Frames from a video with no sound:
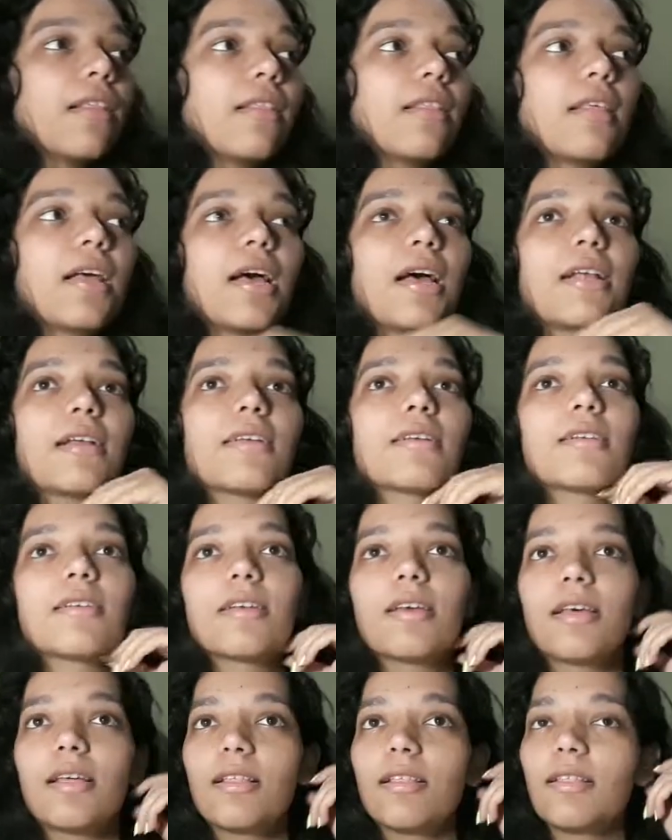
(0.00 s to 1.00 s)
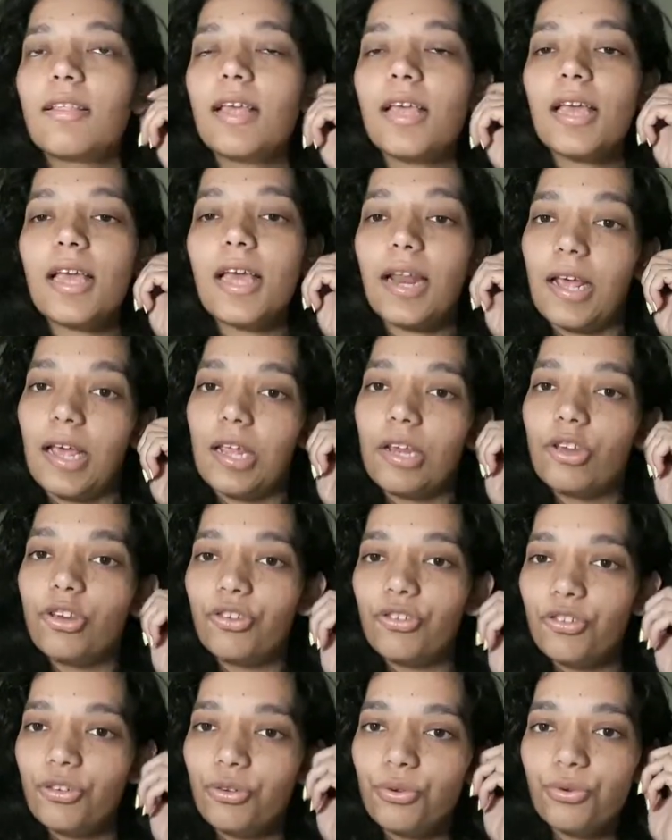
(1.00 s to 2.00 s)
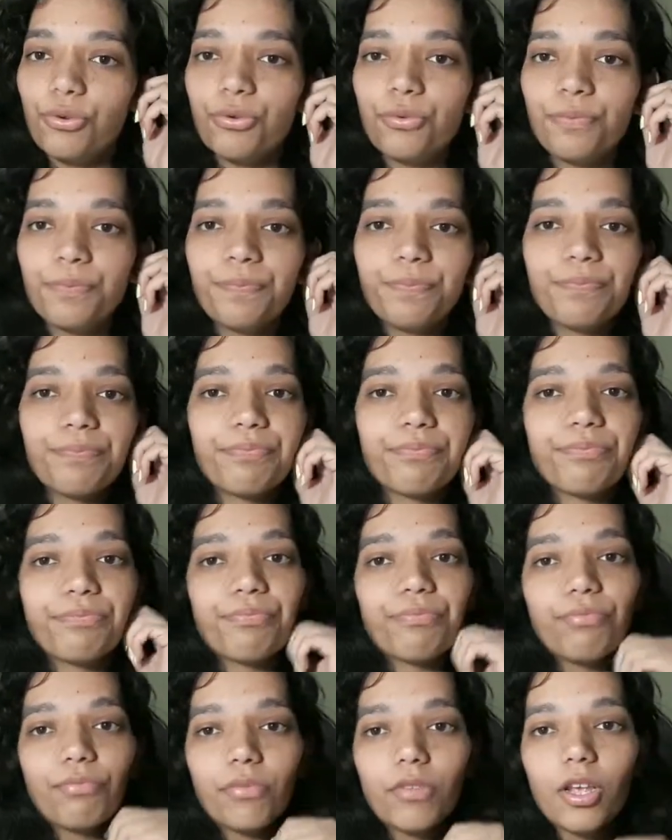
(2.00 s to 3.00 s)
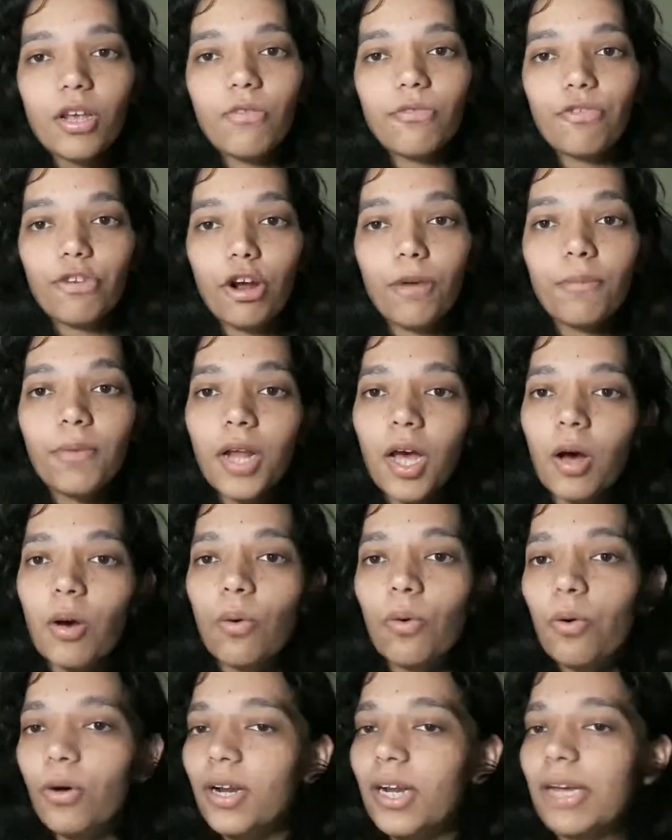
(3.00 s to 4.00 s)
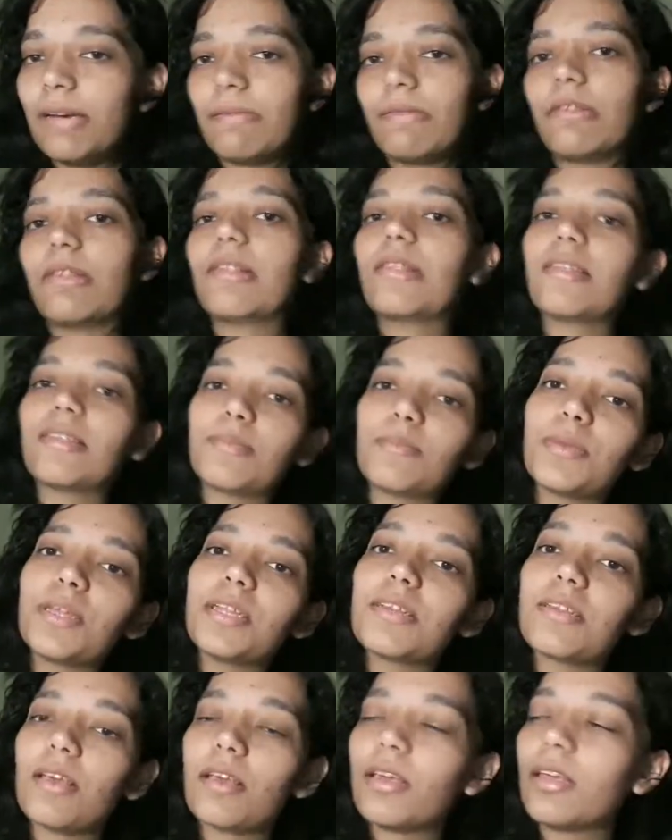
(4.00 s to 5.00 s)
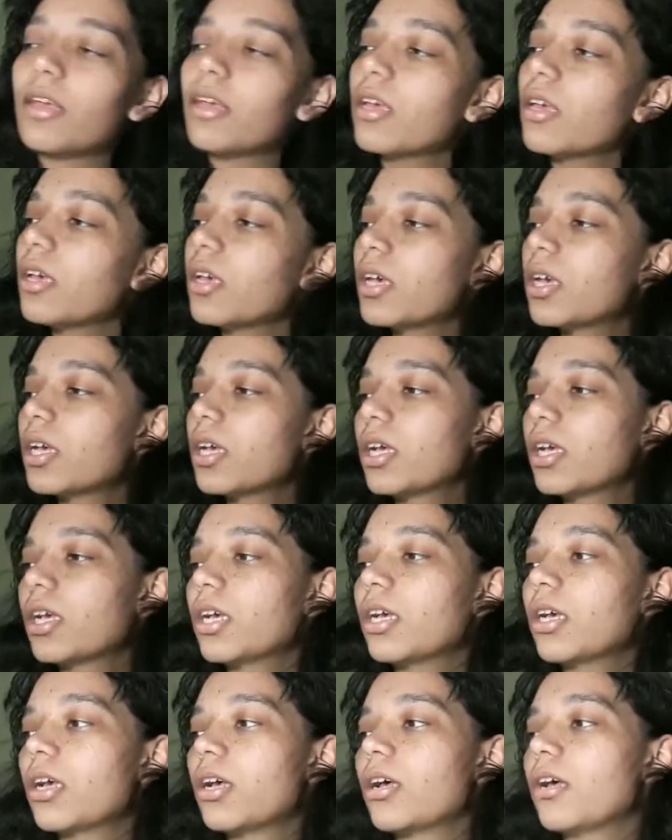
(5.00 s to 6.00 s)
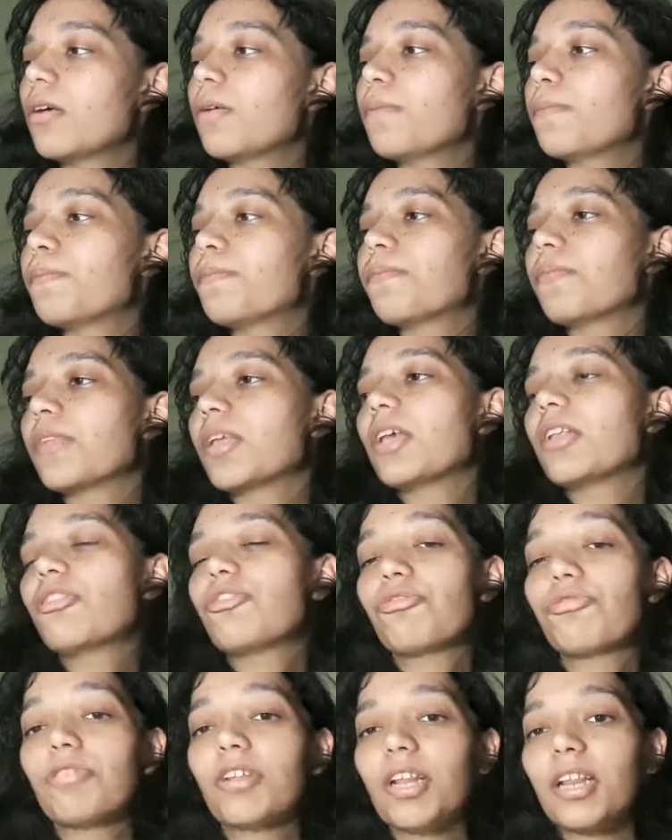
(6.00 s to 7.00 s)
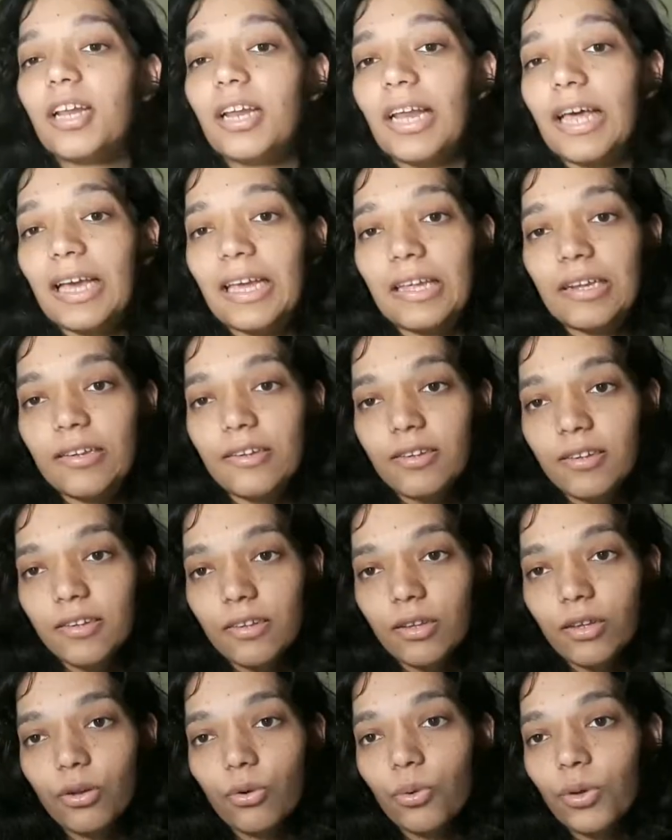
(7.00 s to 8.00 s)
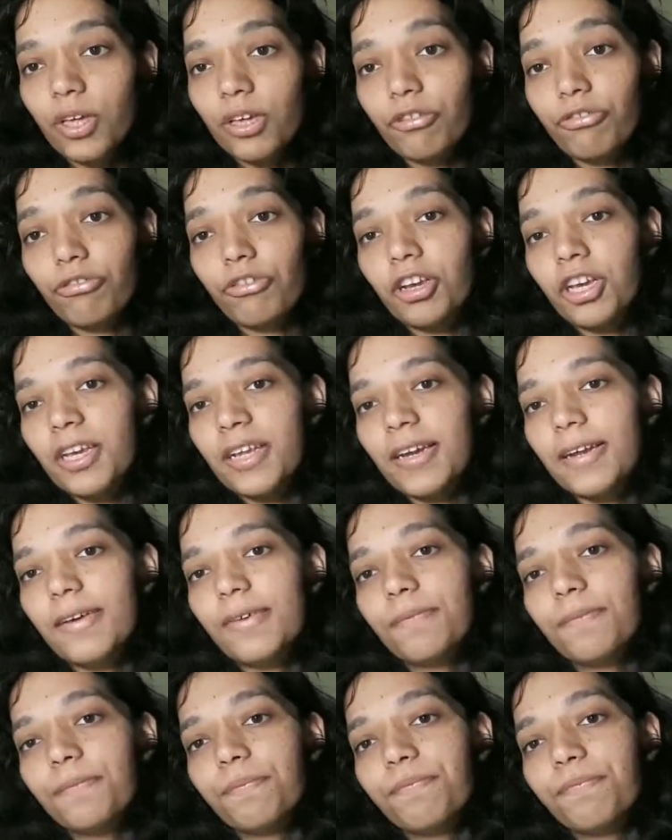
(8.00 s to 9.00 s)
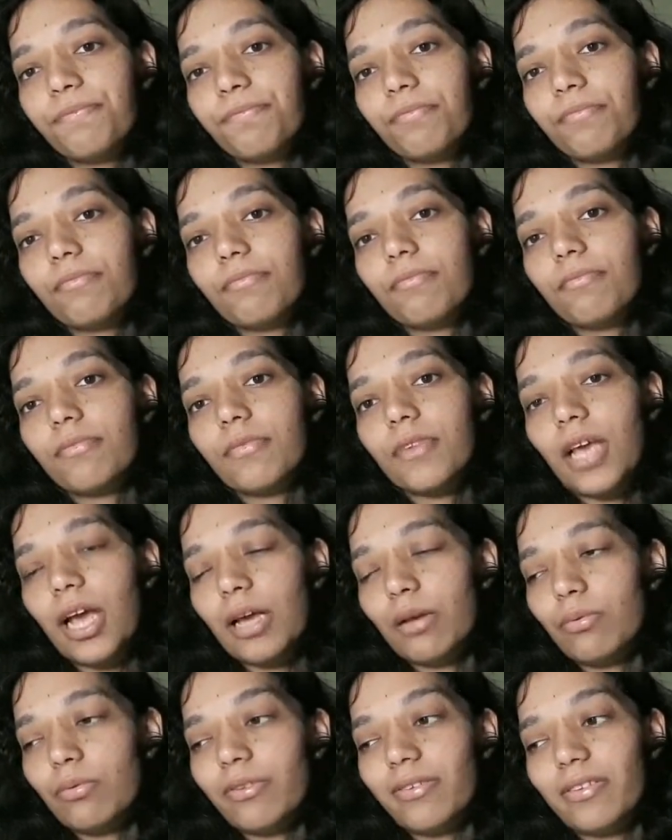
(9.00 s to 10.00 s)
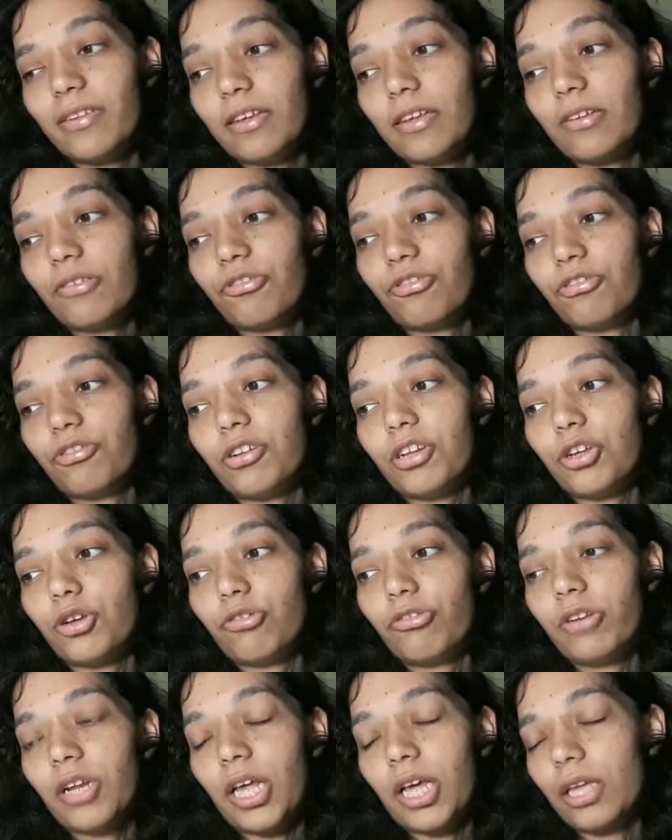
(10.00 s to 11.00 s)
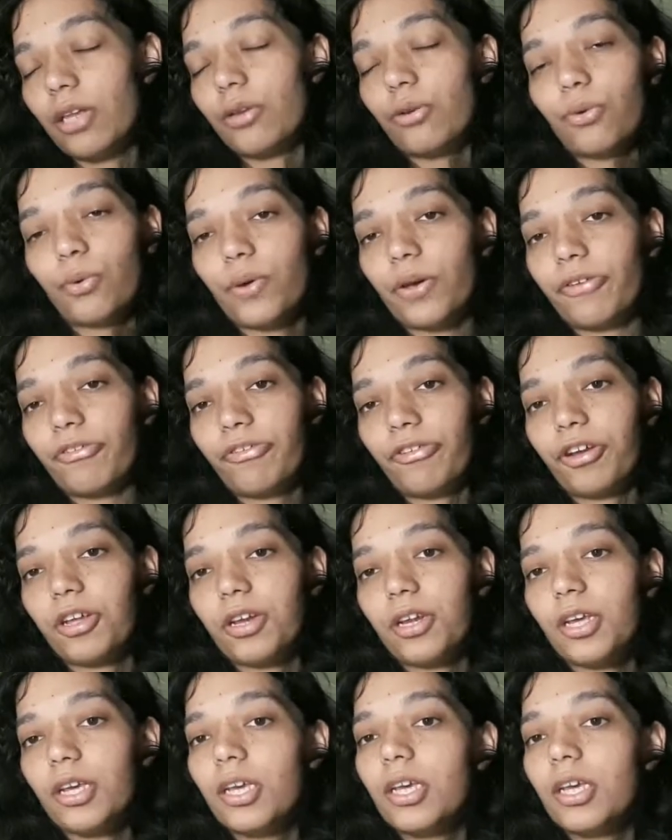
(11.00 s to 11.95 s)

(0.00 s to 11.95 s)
that they get into from now on after this meeting. It's a really light, quick read. I would say it's really light, quick read.